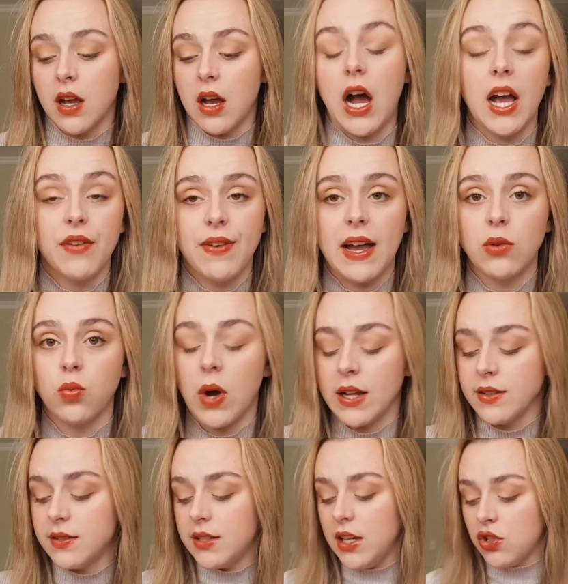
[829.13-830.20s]
I've had
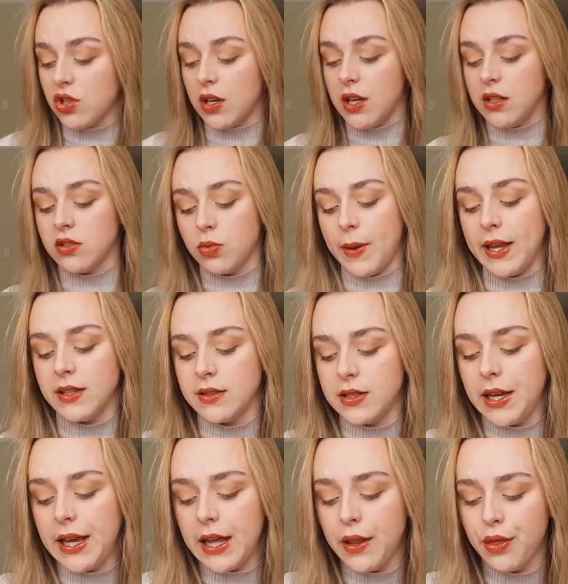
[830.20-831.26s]
one seizure in
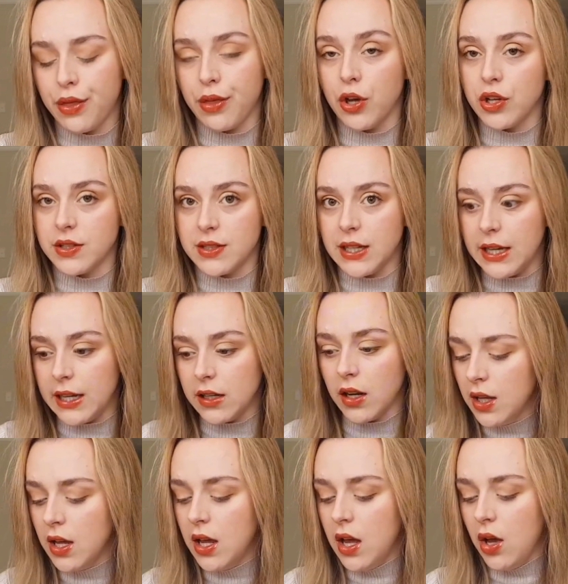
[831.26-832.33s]
2013.
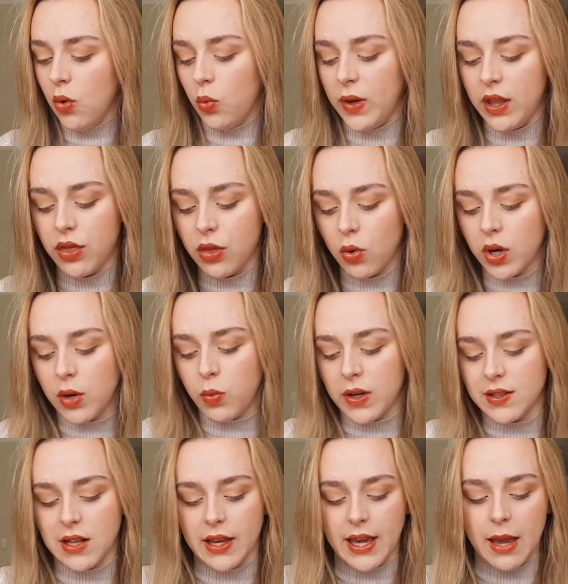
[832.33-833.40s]
We thought it
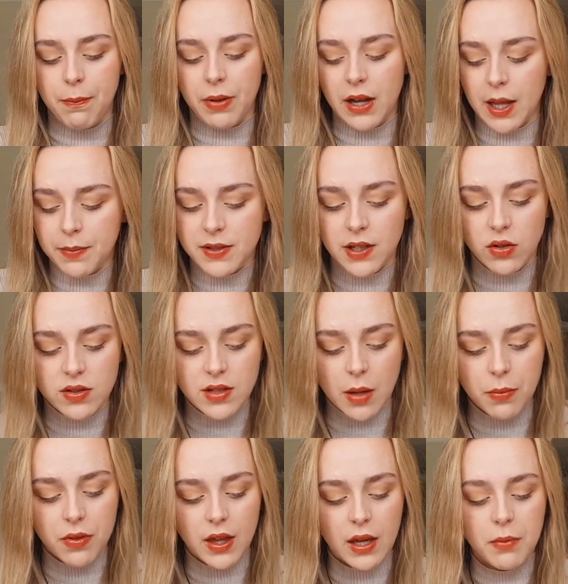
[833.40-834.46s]
was like epilepsy or
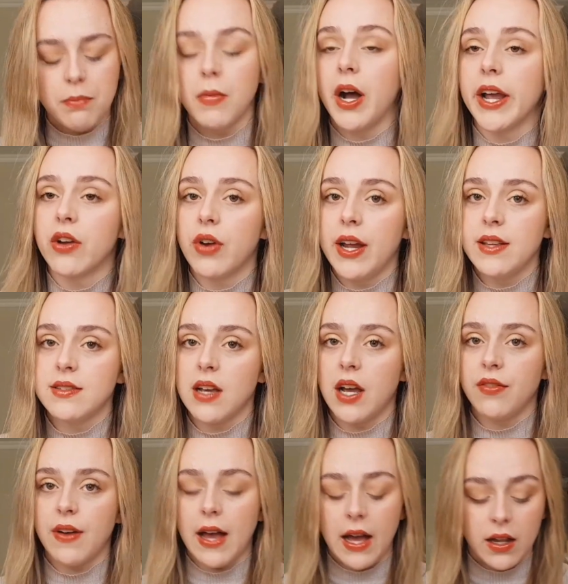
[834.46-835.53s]
something. Migraines
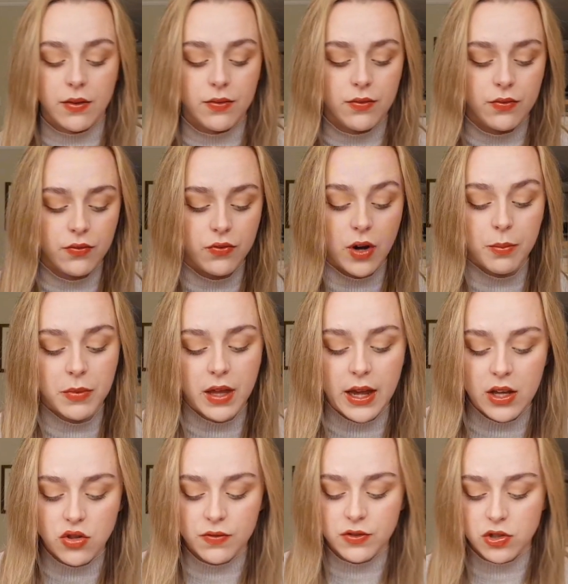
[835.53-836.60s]
I've had from the
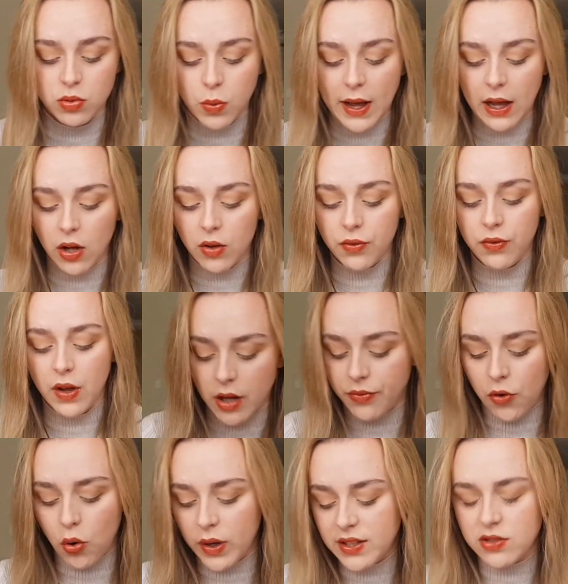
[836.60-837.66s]
age of 12. I've
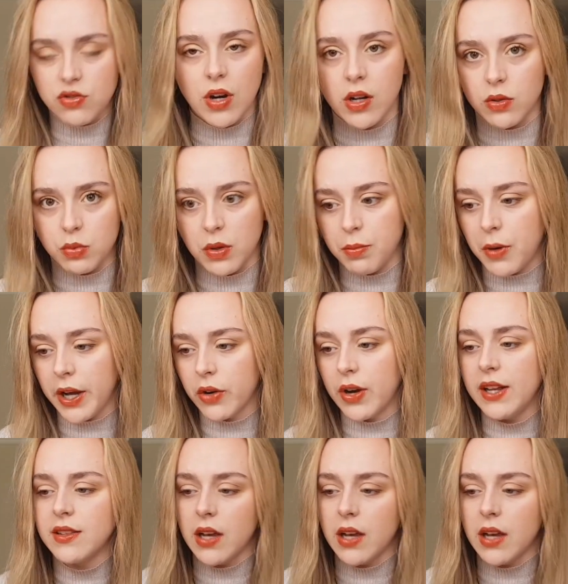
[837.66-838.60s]
always struggled with migraines.